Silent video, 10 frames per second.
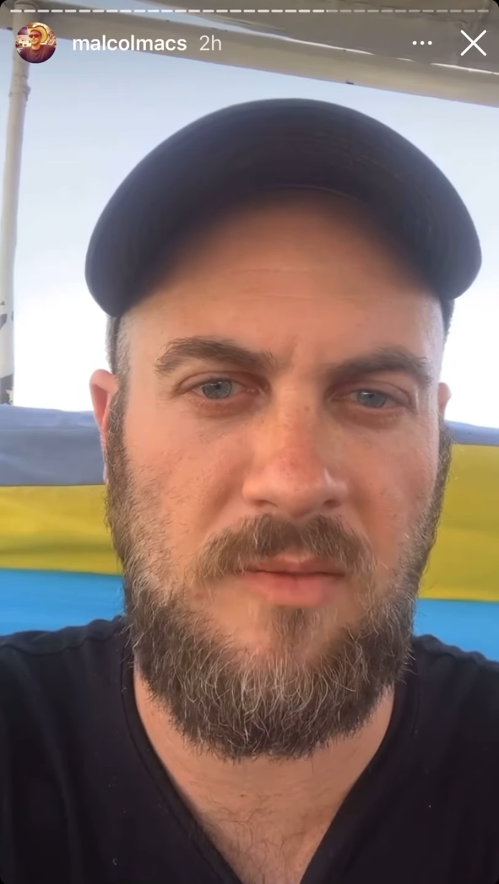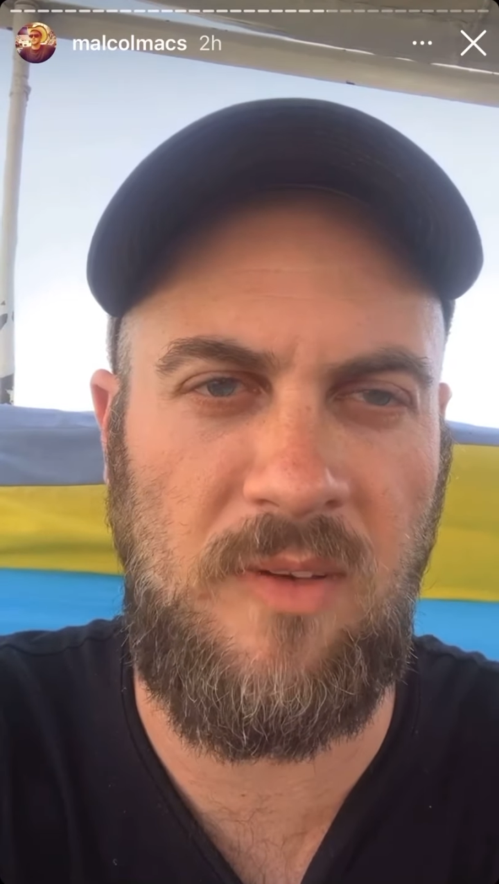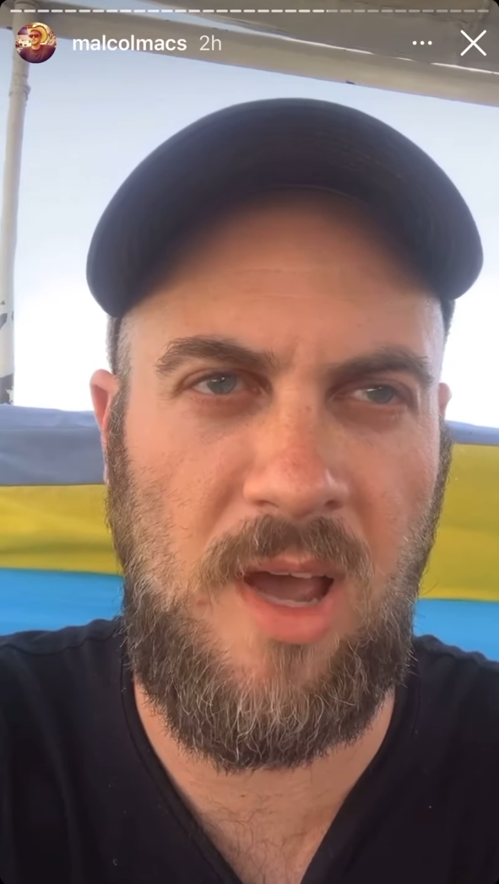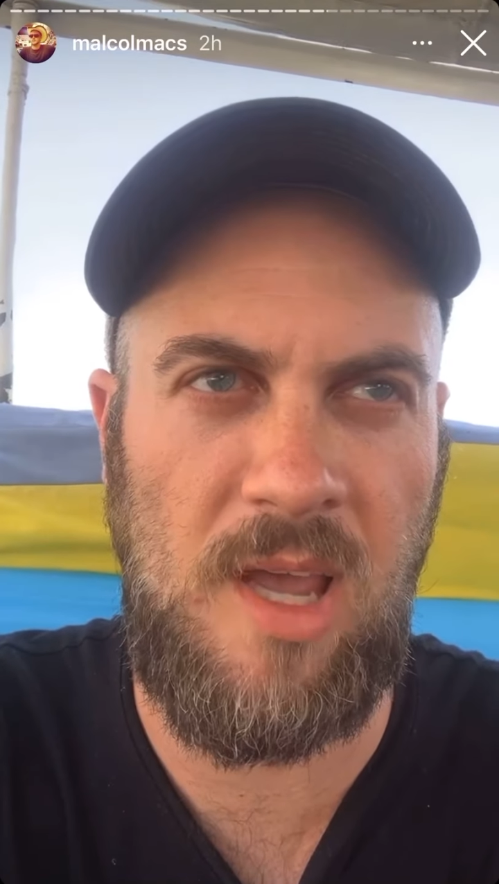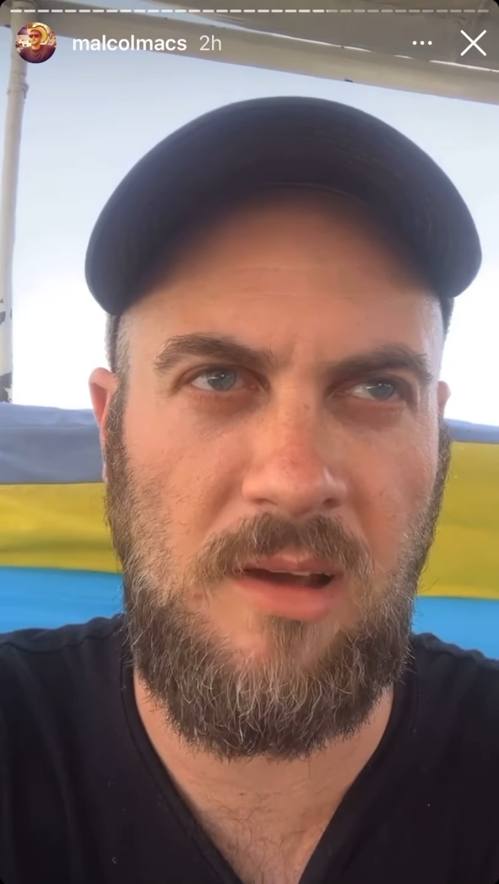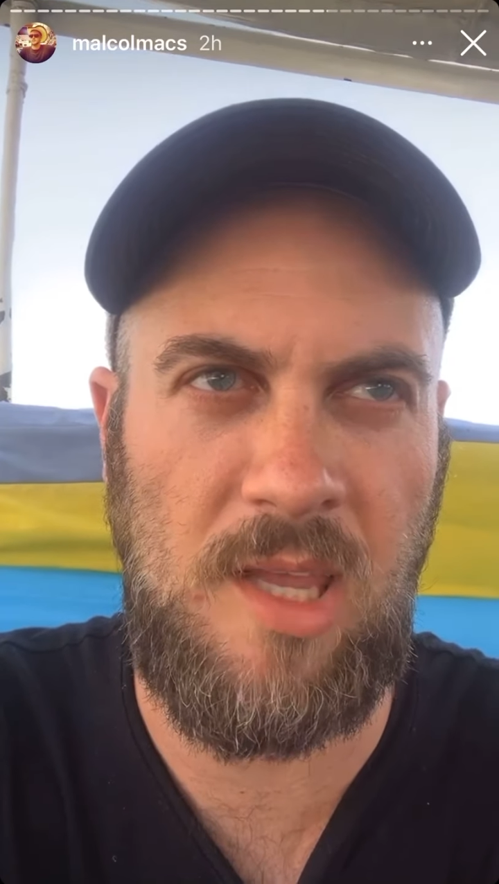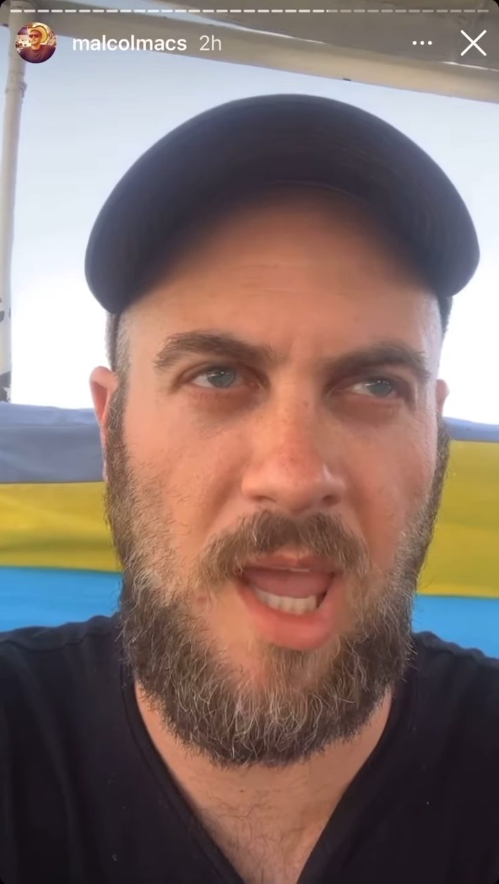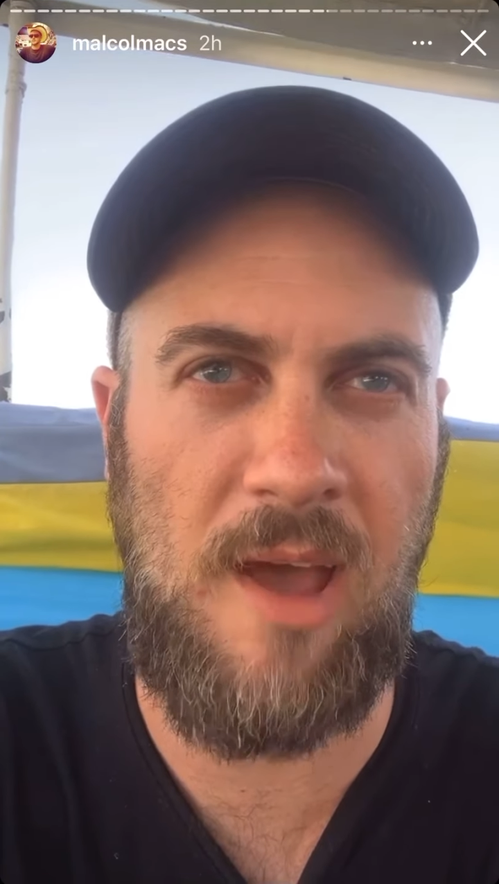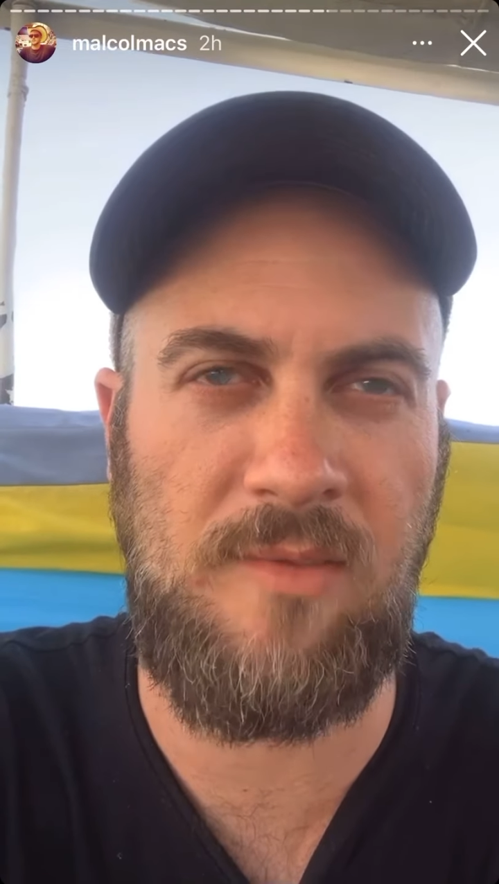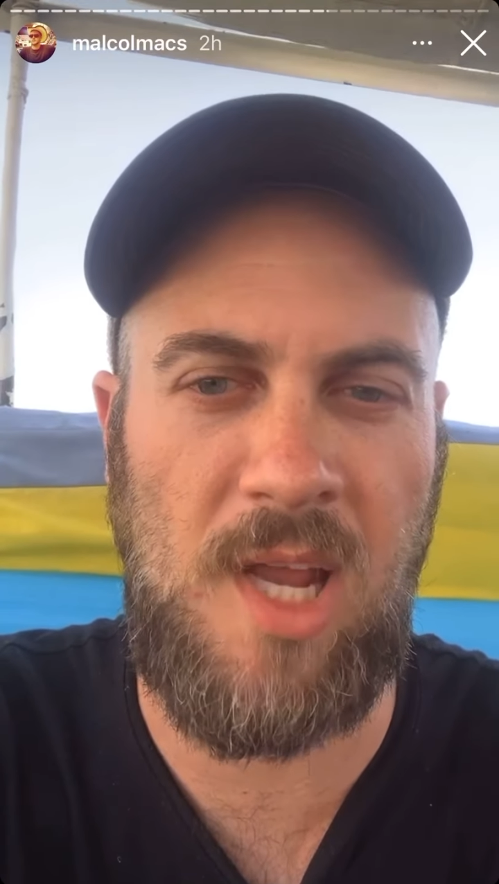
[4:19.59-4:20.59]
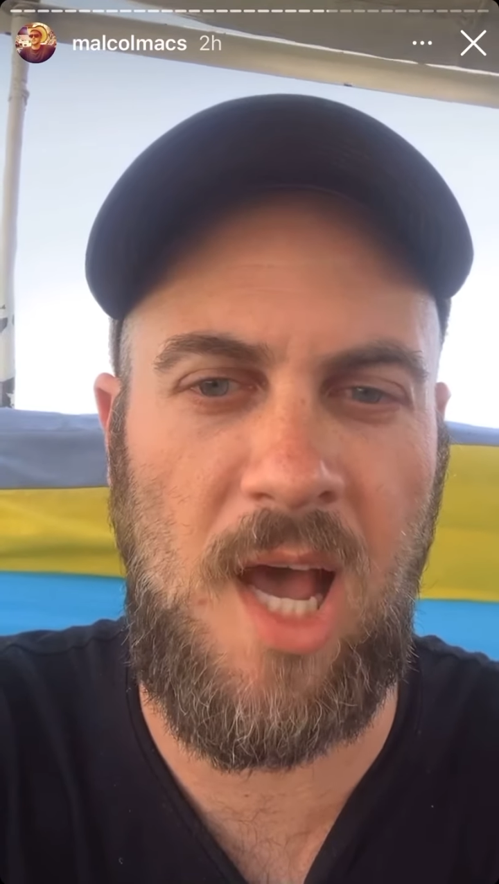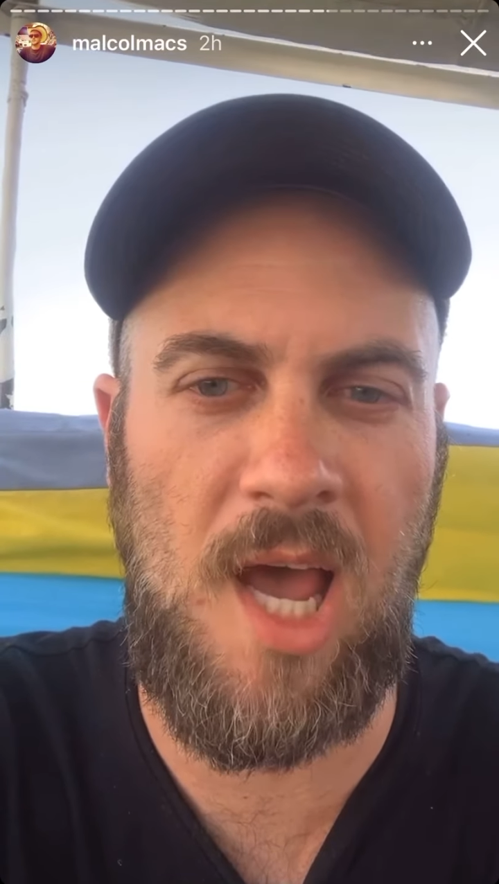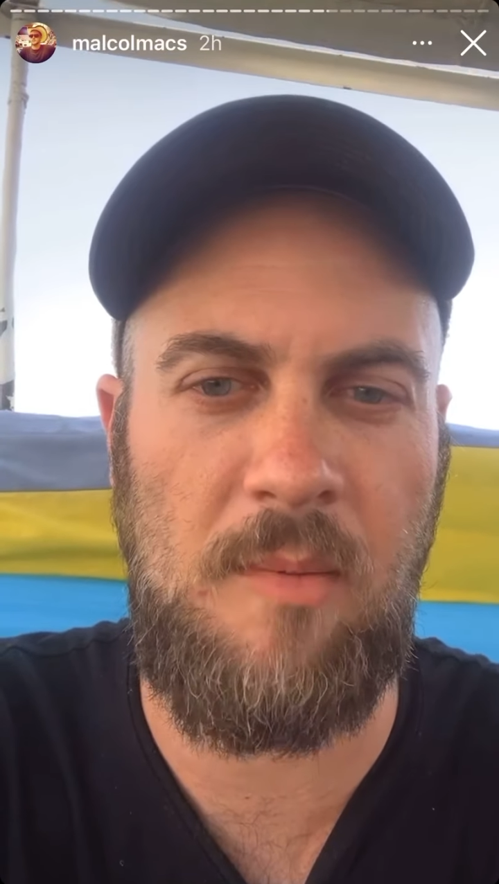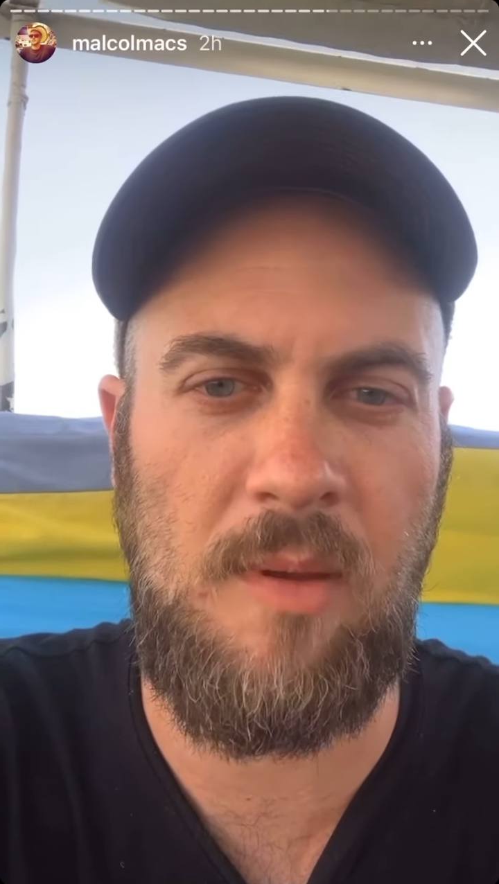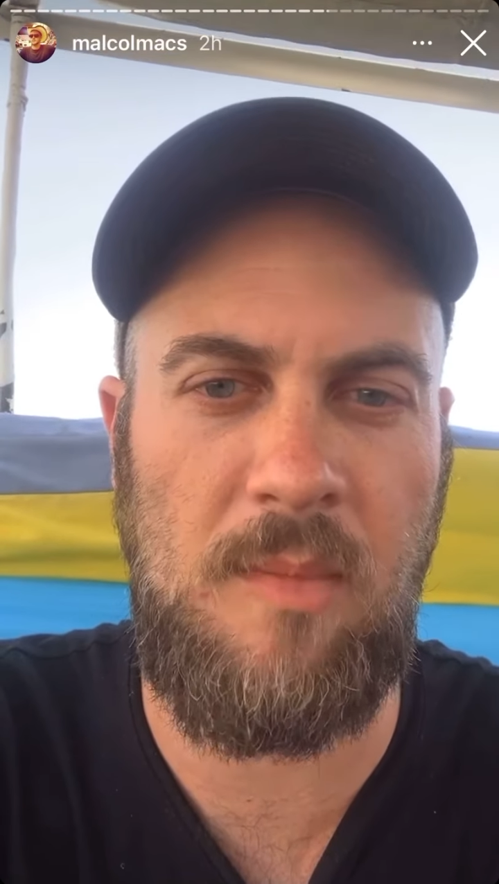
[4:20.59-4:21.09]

if I like have time